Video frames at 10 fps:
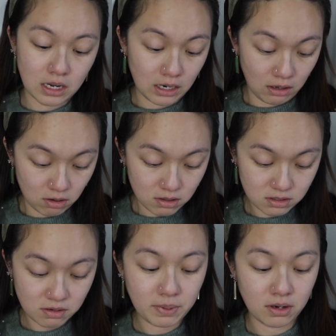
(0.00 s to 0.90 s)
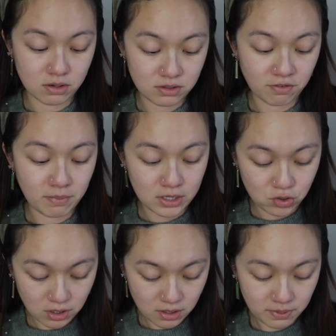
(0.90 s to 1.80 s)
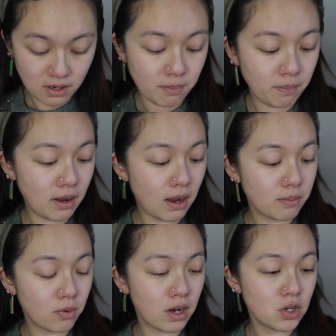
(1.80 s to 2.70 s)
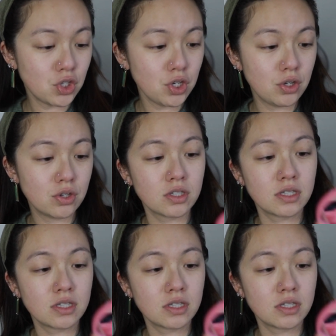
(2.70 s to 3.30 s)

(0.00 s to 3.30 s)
a lot because of my trip. But I'm going to use